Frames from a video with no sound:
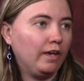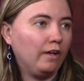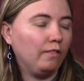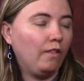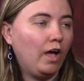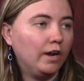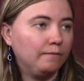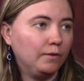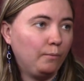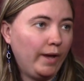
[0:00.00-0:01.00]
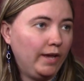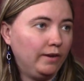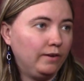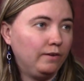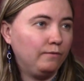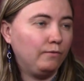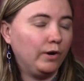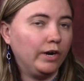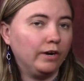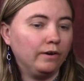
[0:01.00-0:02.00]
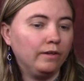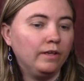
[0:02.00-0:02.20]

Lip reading: a lot of the weight for